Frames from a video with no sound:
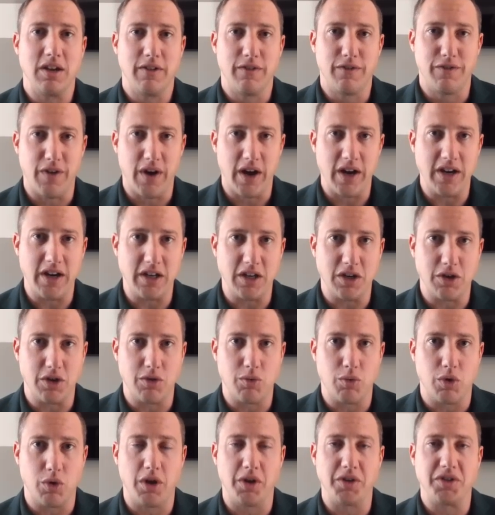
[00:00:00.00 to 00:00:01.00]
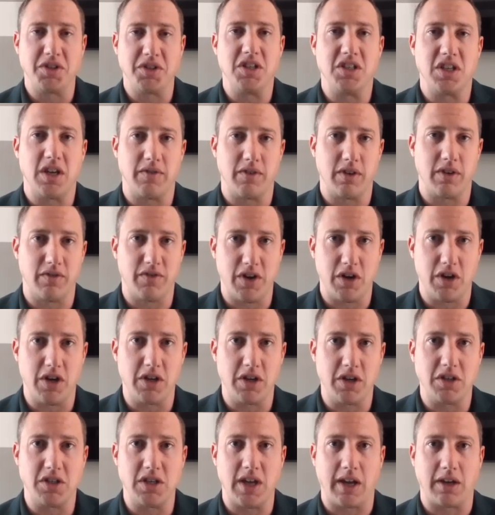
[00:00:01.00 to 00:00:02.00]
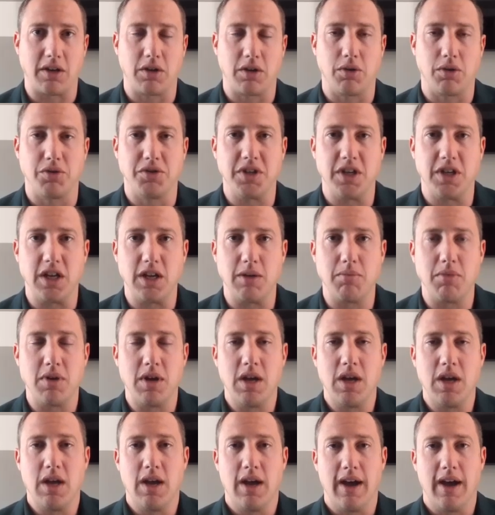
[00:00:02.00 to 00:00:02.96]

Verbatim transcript: finding good royalties, having a very good technical team,